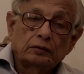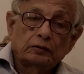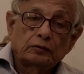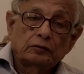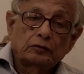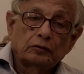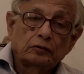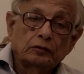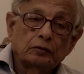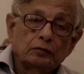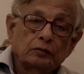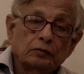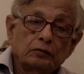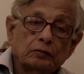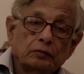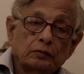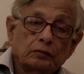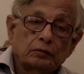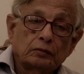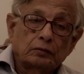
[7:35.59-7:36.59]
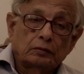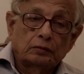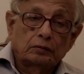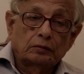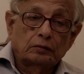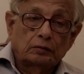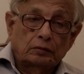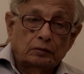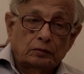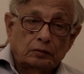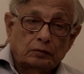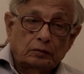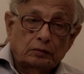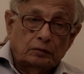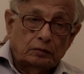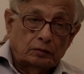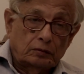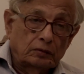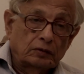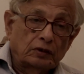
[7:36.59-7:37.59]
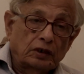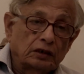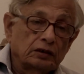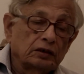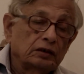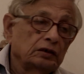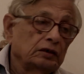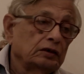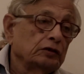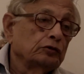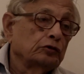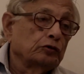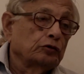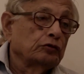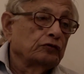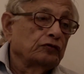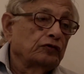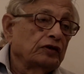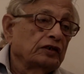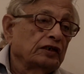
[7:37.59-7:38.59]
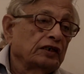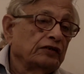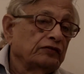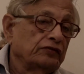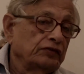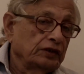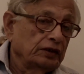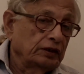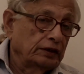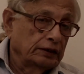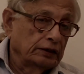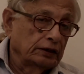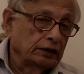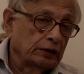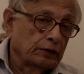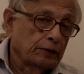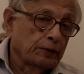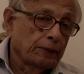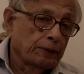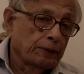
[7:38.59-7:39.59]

So, Gandhiji stood for everything